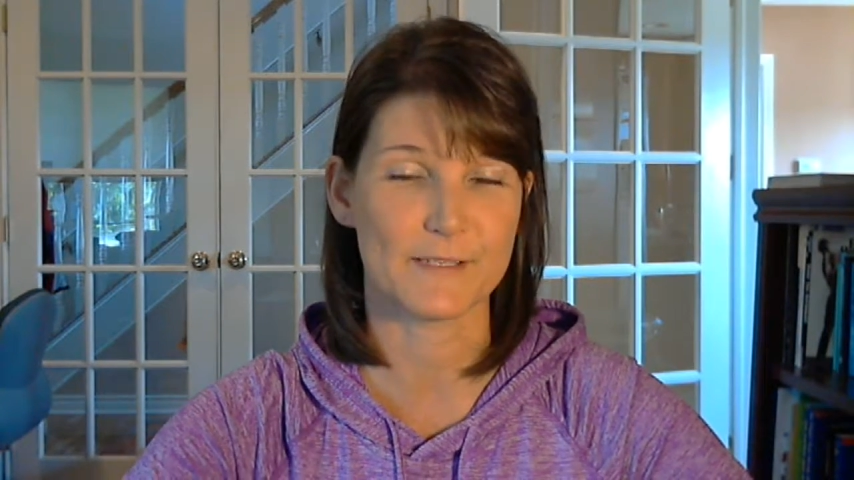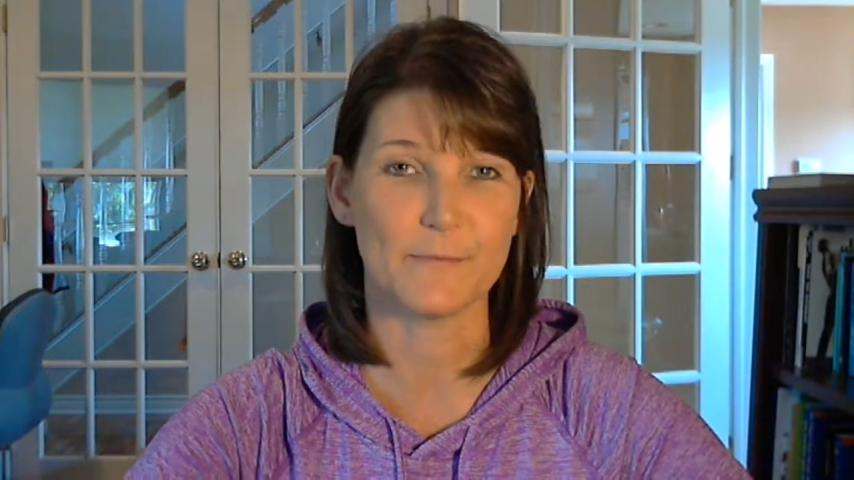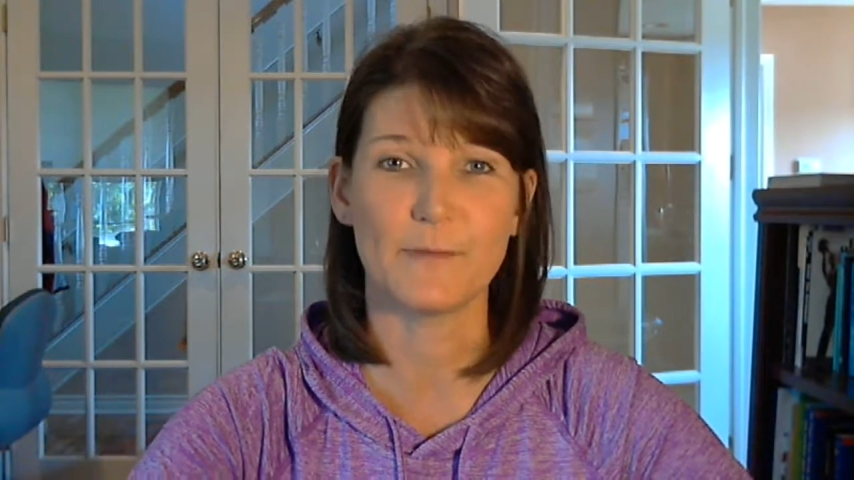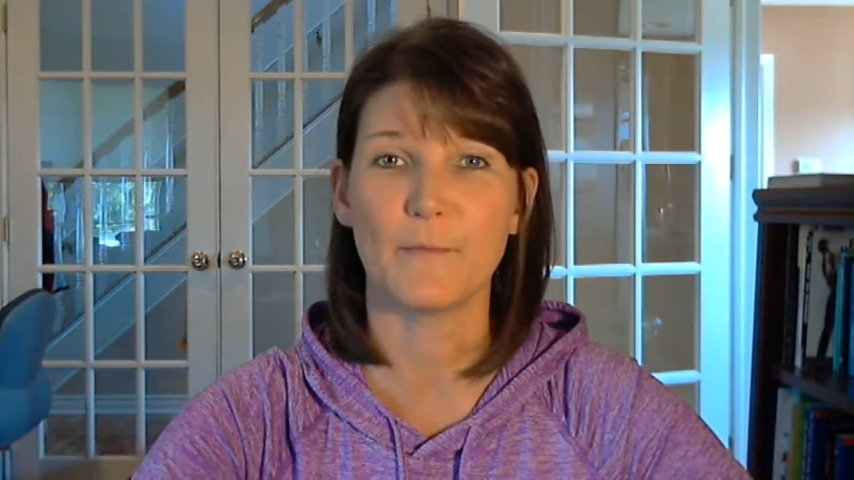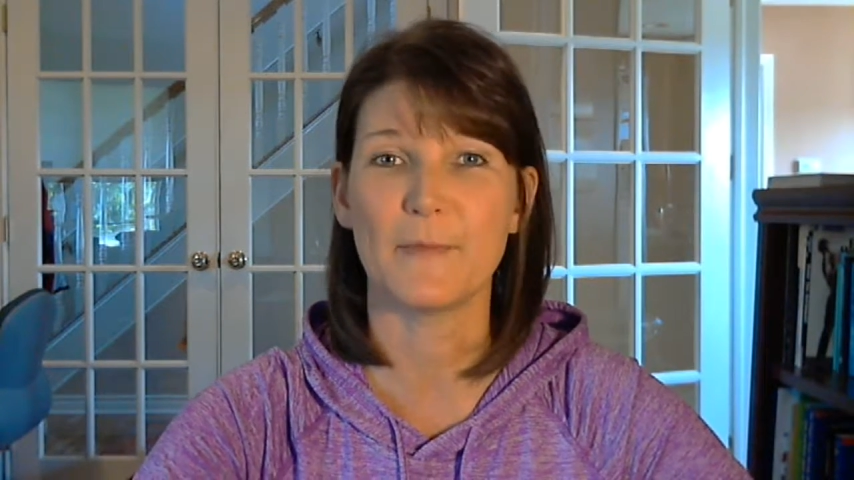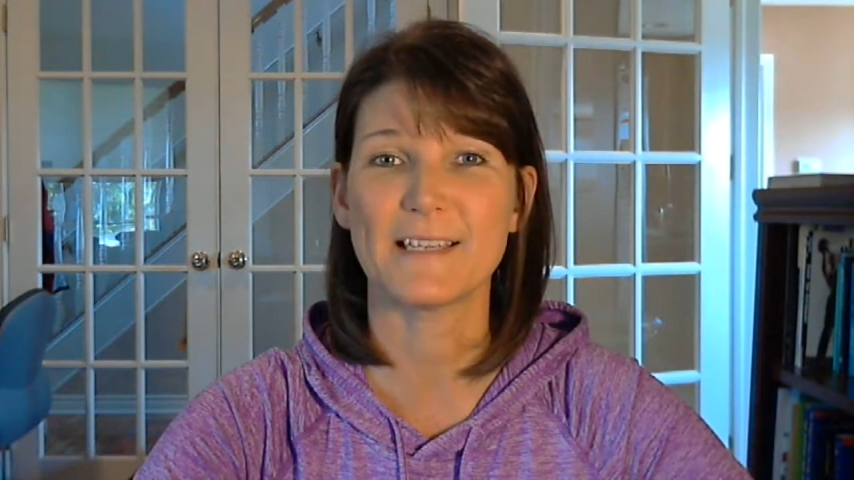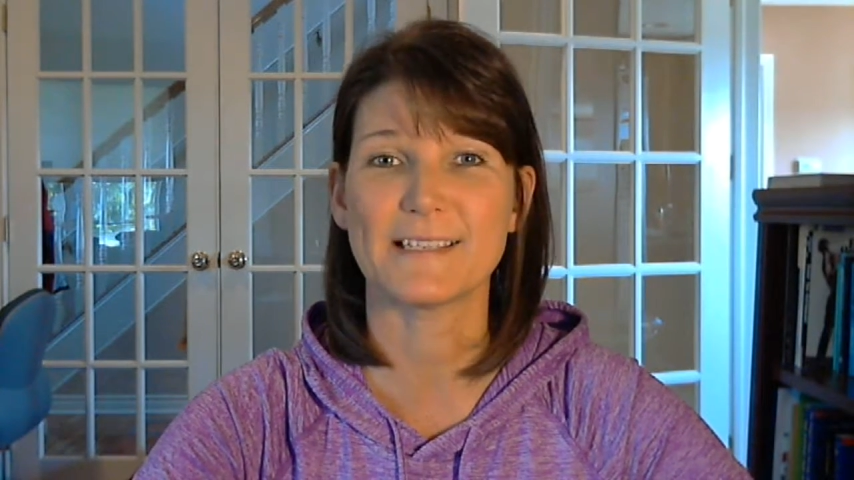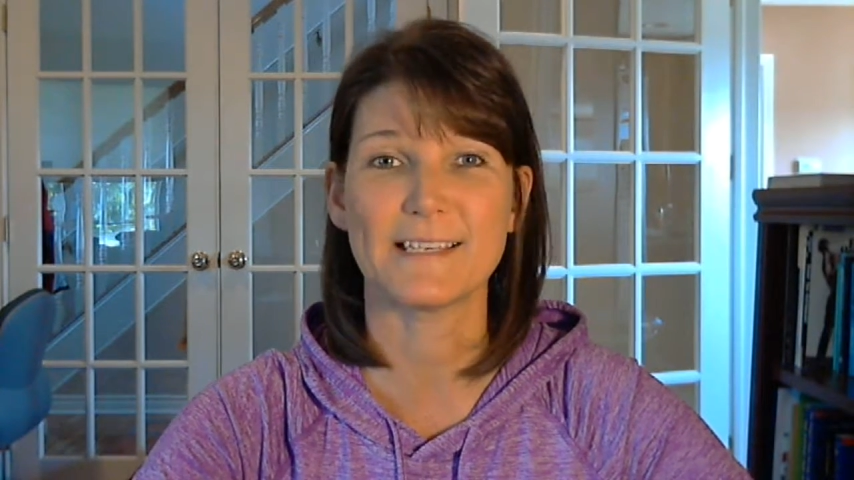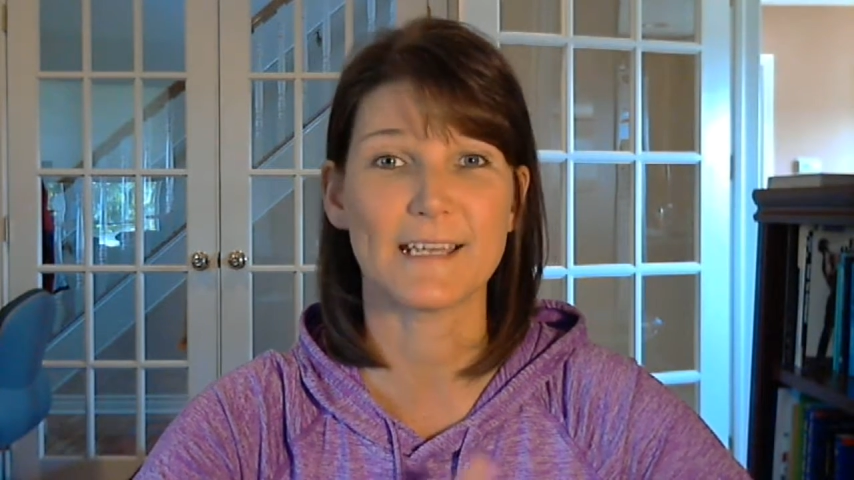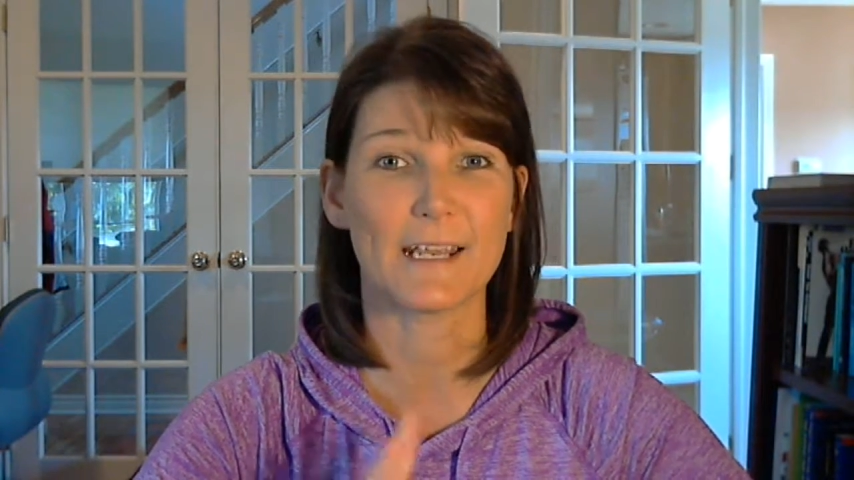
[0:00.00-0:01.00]
Some people may
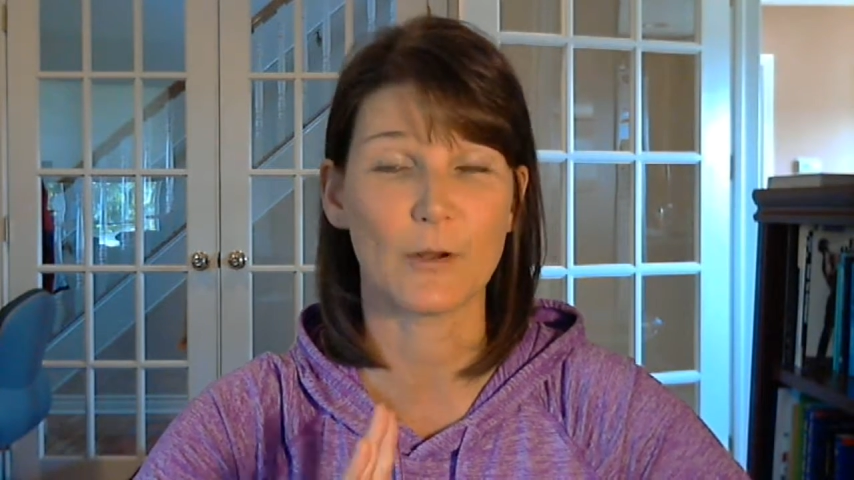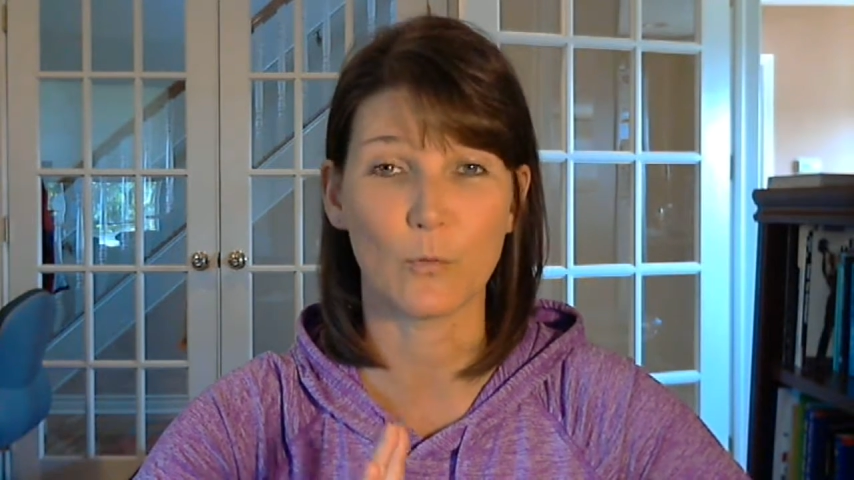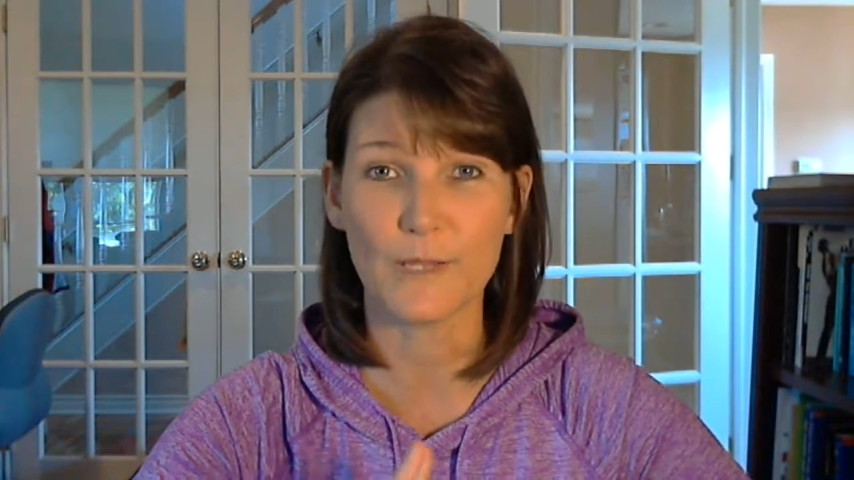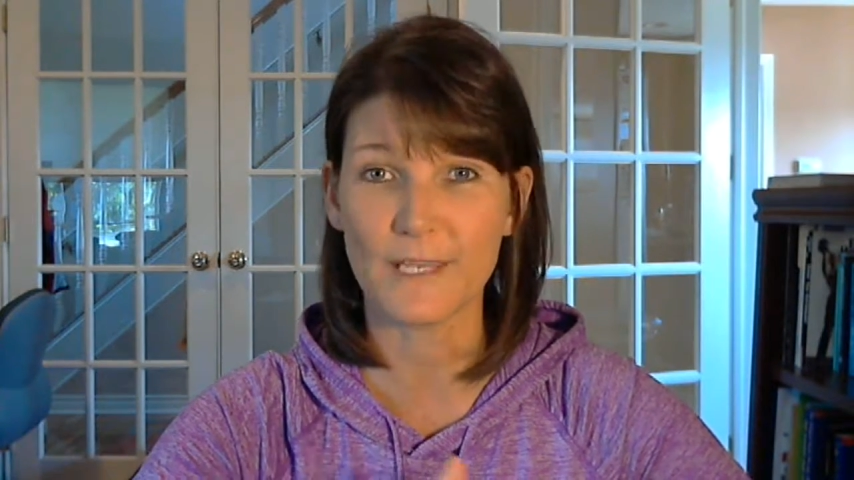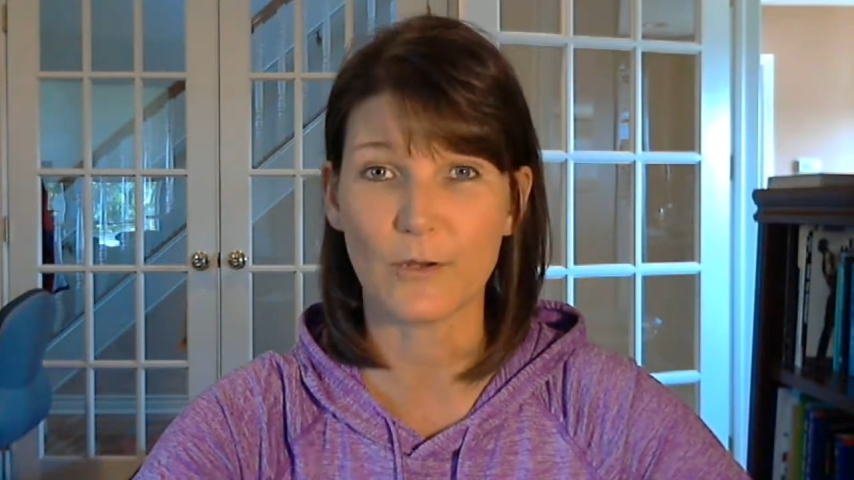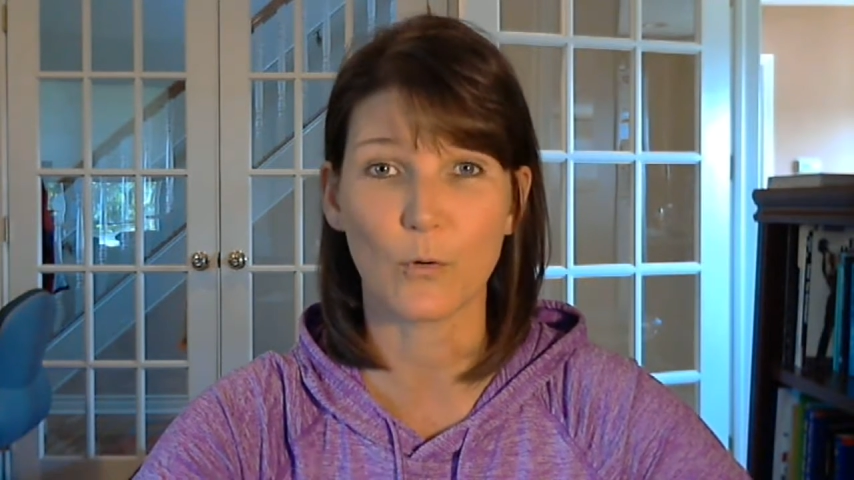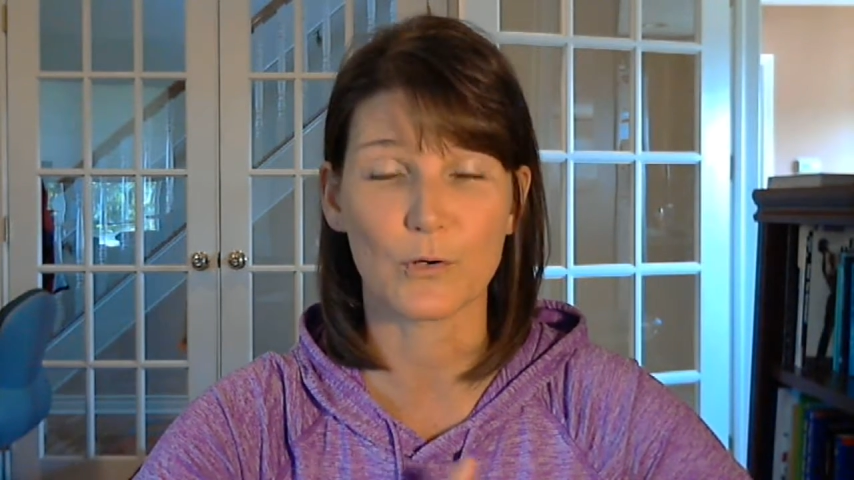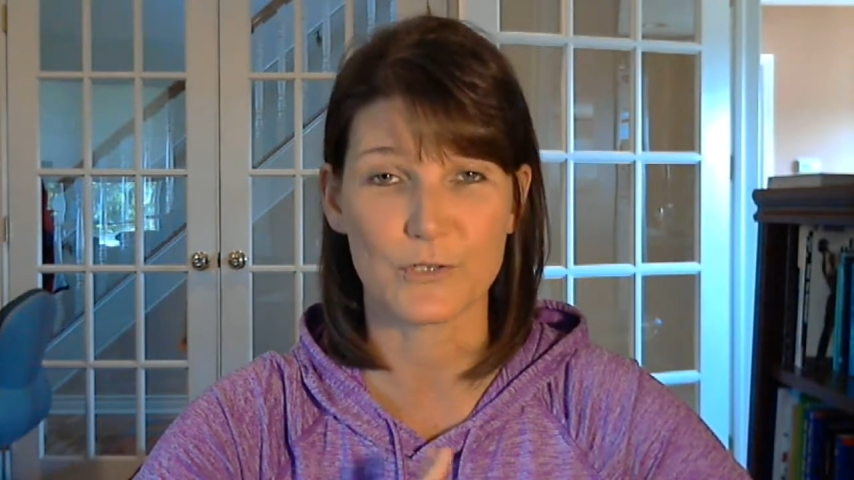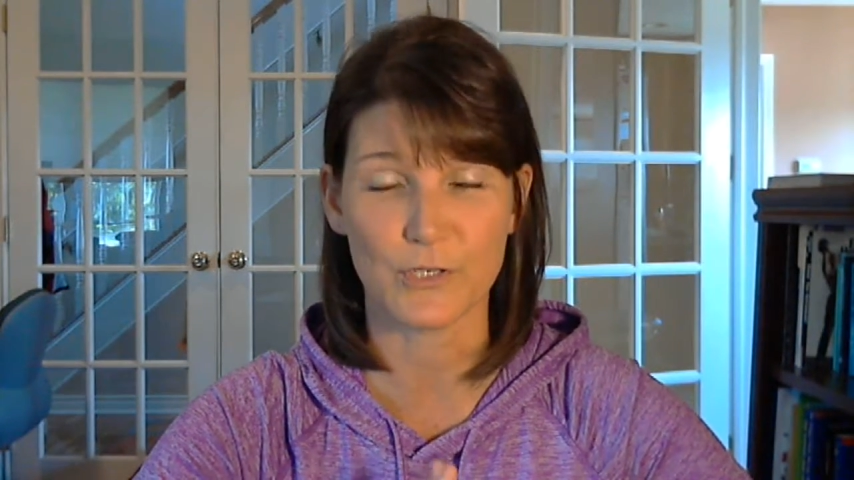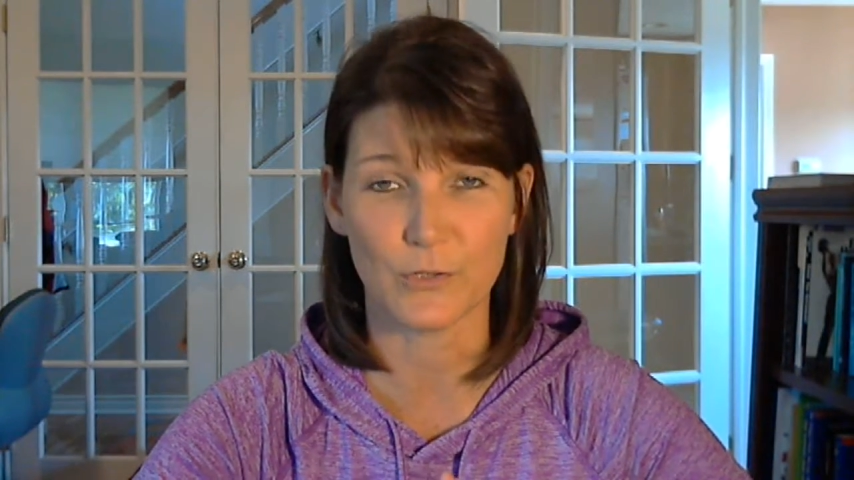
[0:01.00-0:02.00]
see it in a week
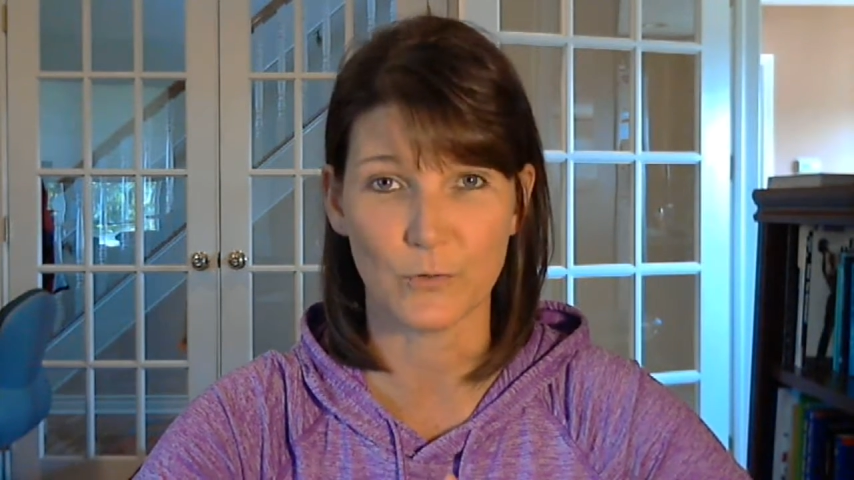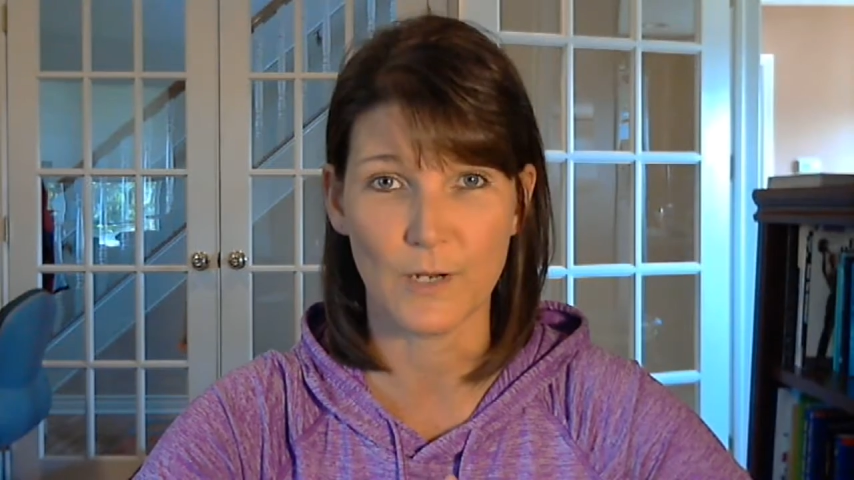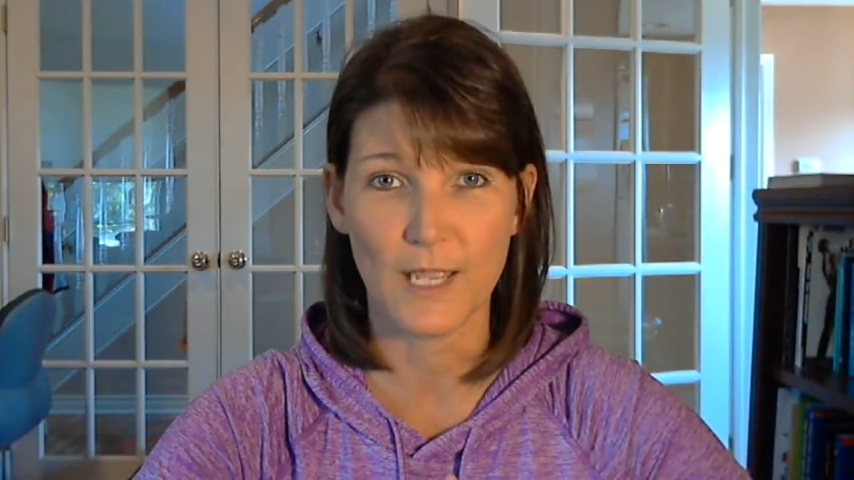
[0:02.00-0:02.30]
or 2.